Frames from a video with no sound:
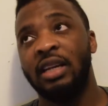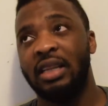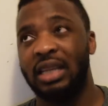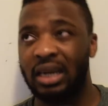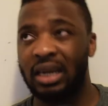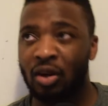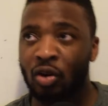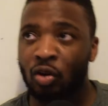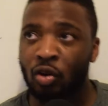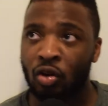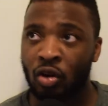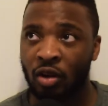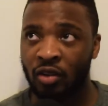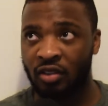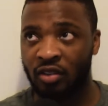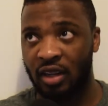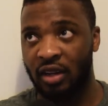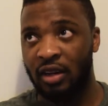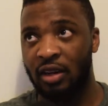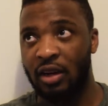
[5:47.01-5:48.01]
The lyrical
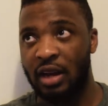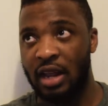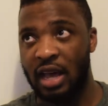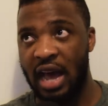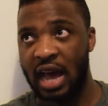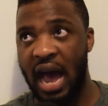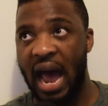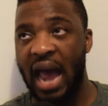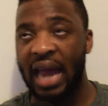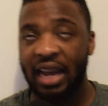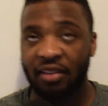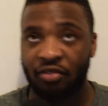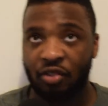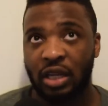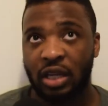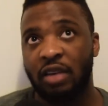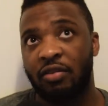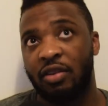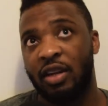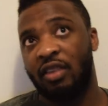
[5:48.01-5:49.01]
content, I have
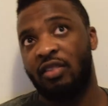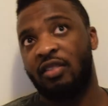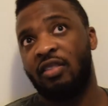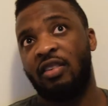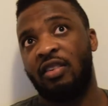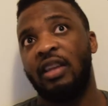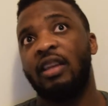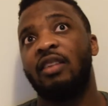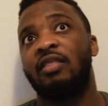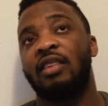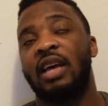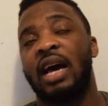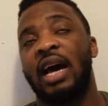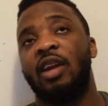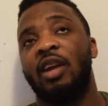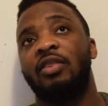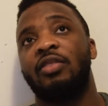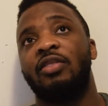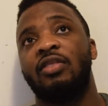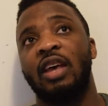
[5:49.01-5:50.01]
to give it a 6
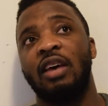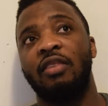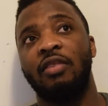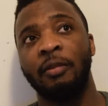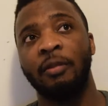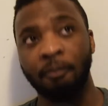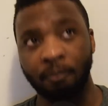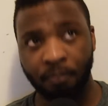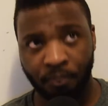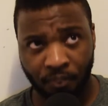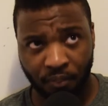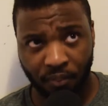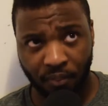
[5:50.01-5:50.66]
out of 7,